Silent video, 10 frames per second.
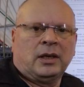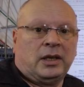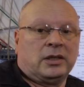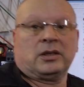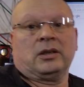
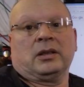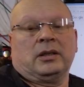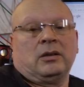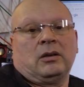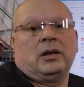he's
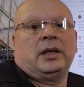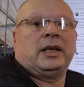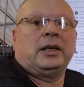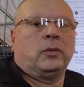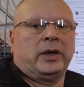certainly not in
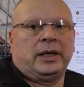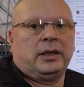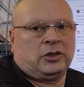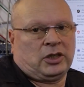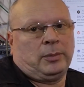any
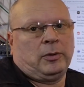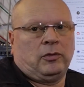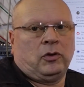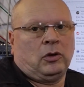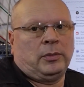way, shape, or
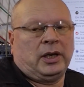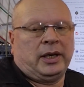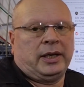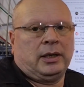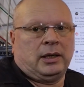form
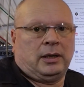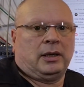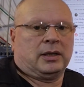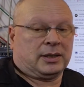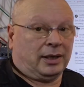a
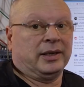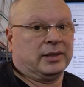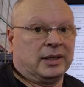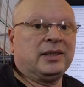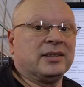
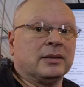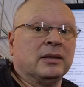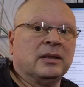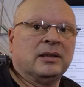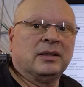scientist,
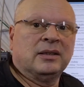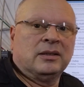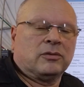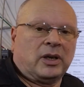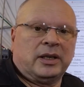
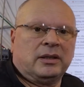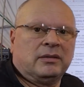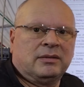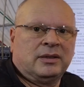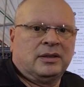right?
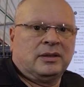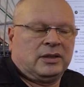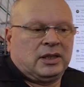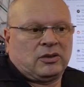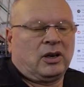
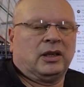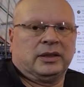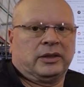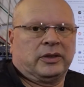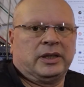These are
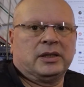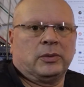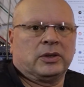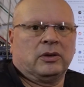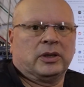art degrees
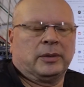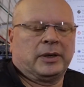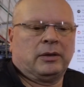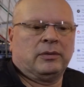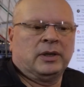we're talking
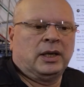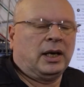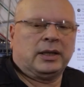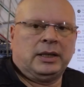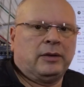about,
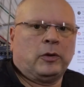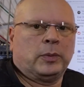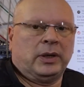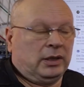and he never.